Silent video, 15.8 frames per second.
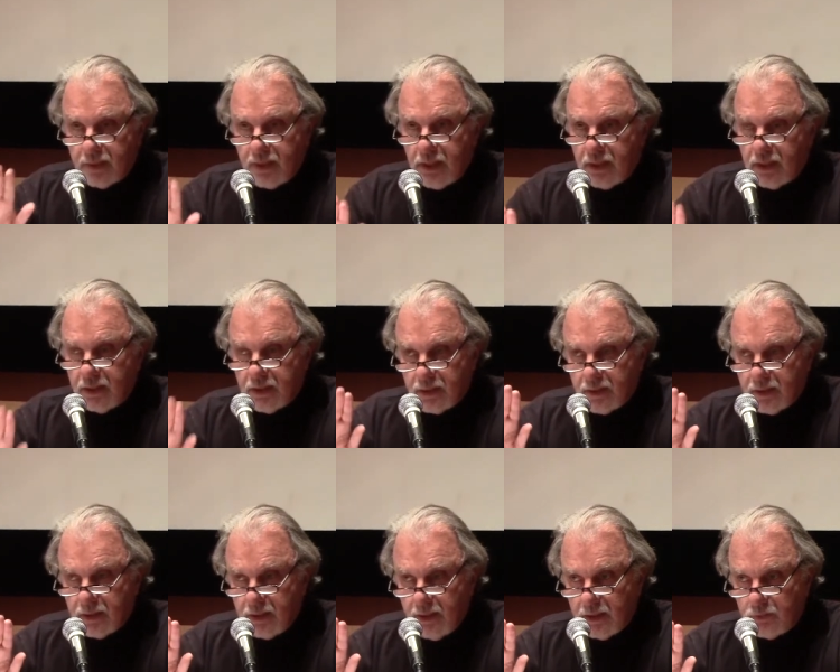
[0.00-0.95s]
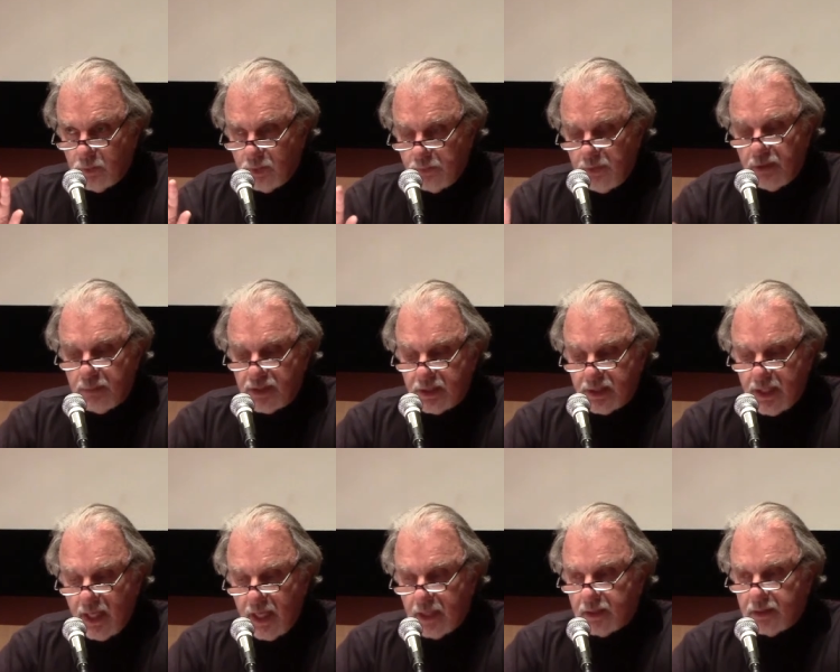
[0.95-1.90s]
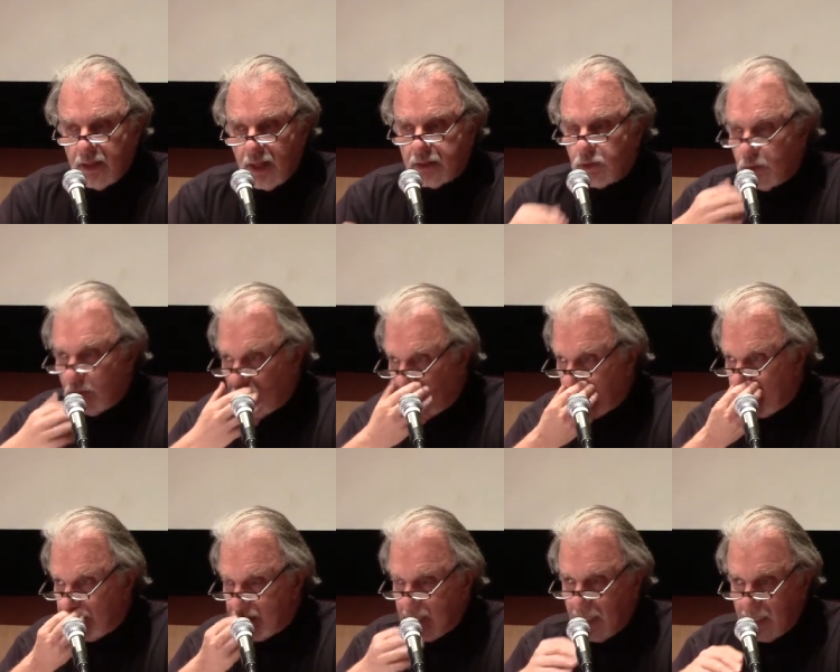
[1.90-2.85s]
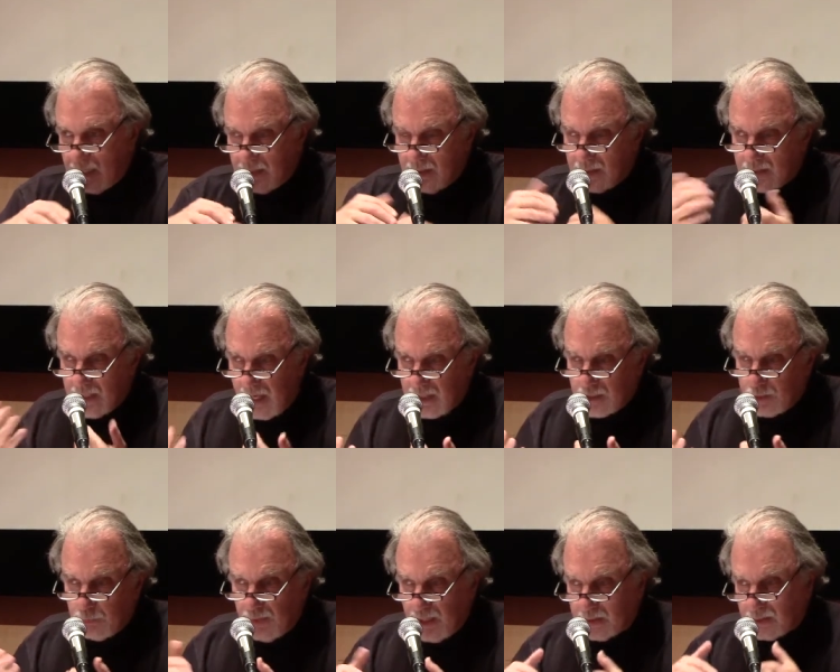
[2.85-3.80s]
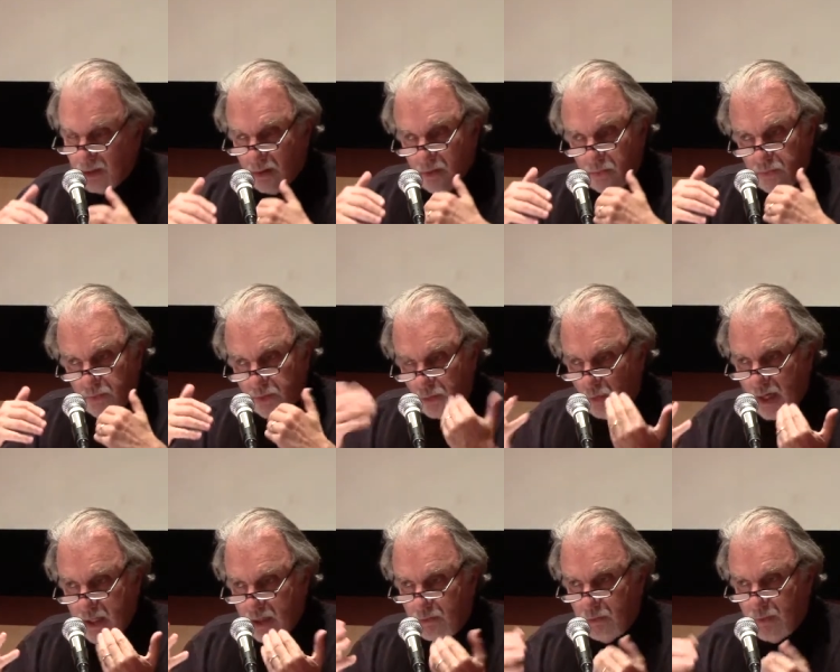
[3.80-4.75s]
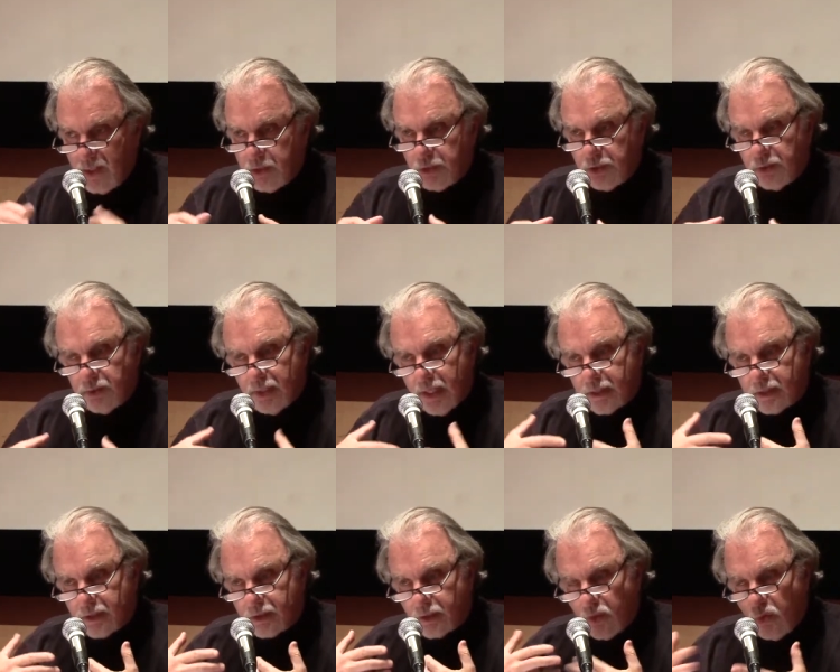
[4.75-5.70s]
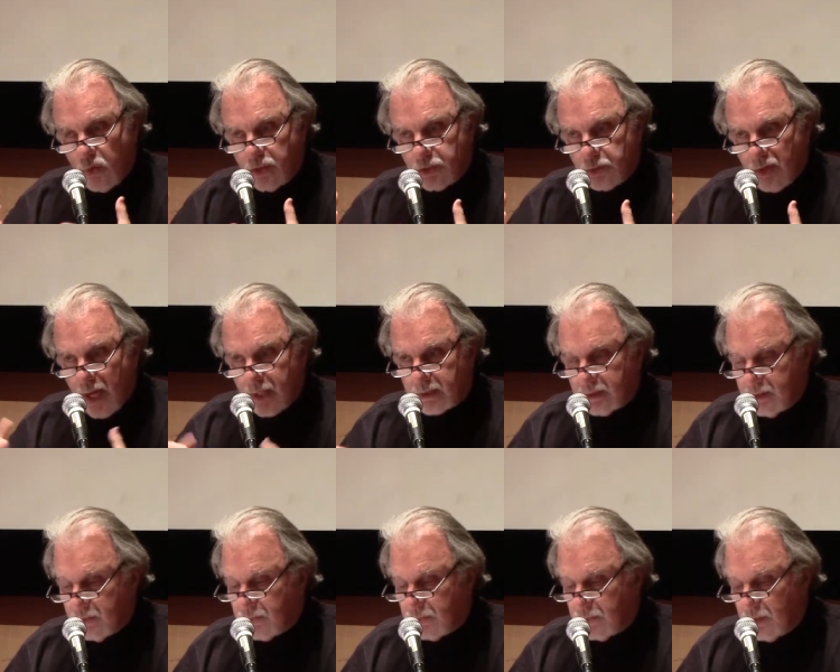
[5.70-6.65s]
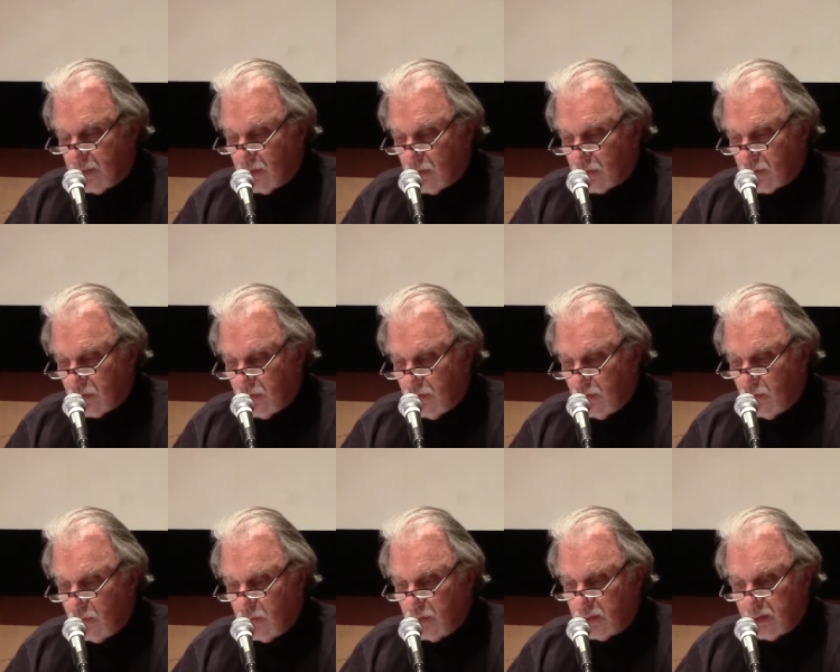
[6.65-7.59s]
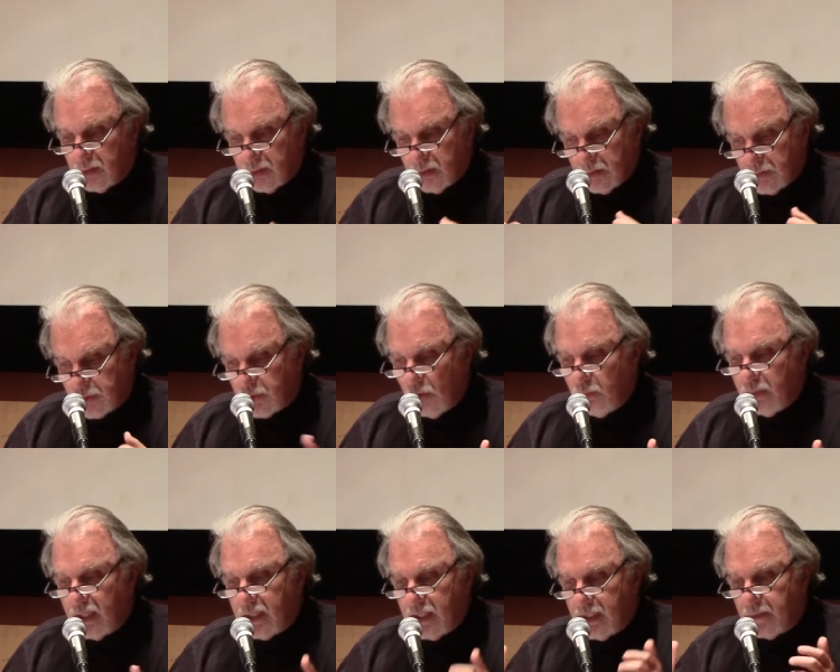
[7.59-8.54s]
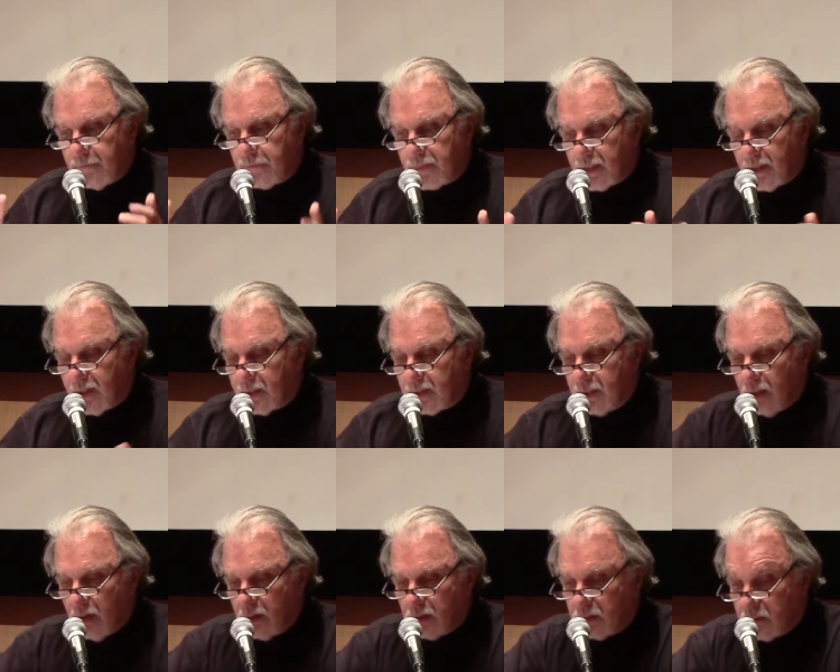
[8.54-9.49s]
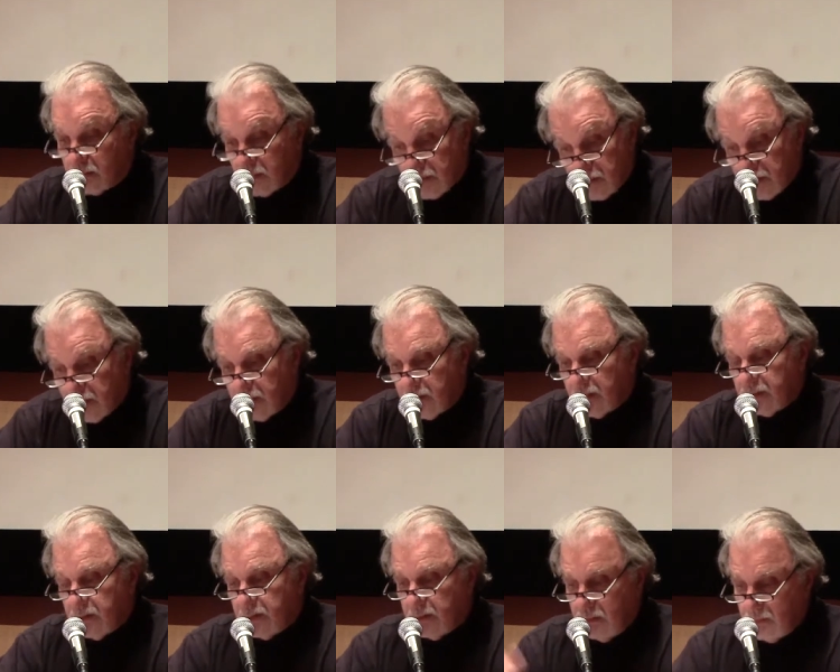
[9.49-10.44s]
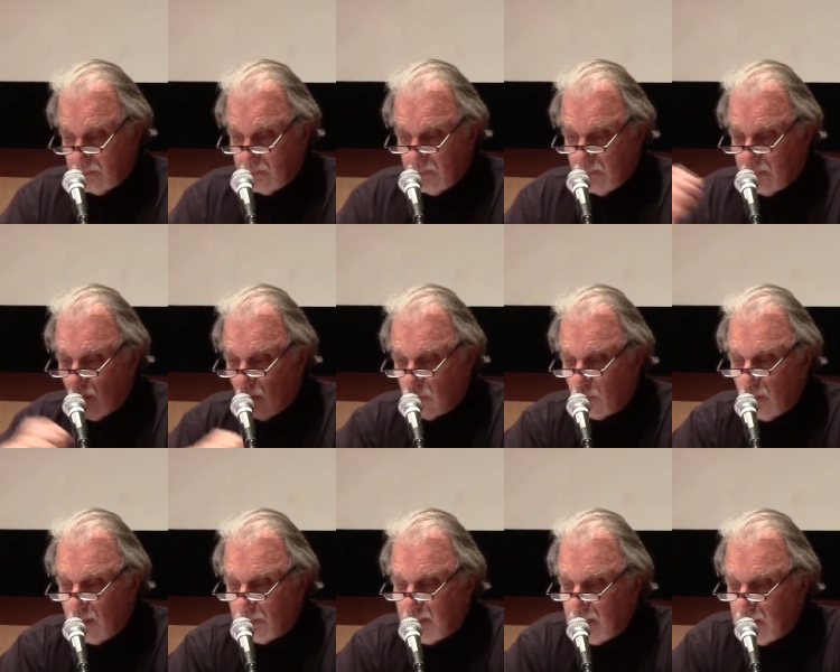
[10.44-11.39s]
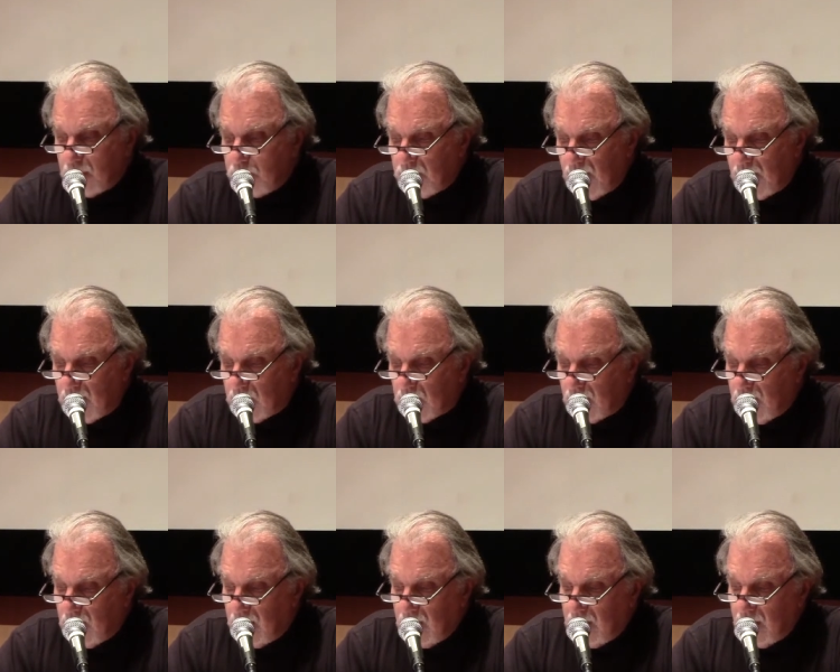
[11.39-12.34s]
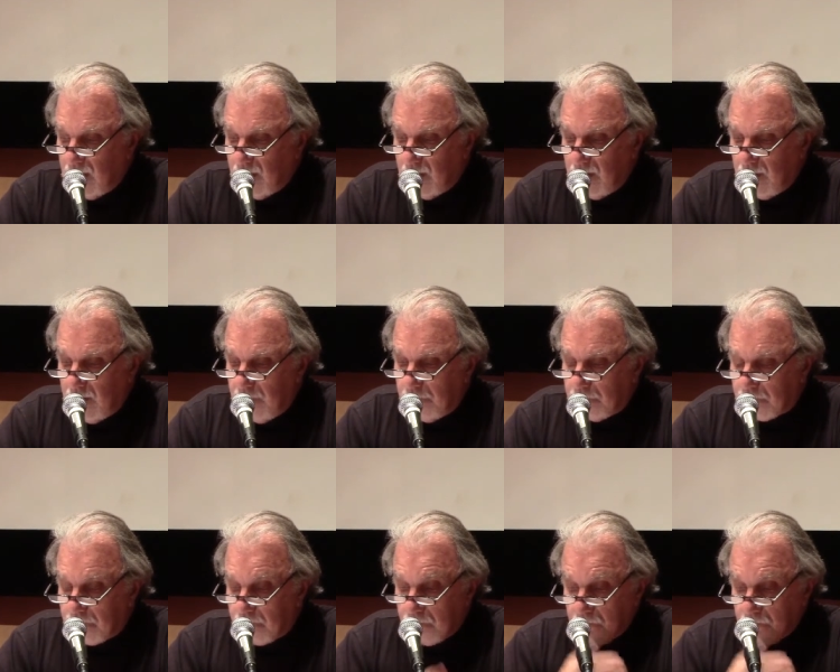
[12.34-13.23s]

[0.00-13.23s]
think it would be a mistake not to understand this aspect of a great adventure that's so attractive to so many uh, young, overwhelmingly male um,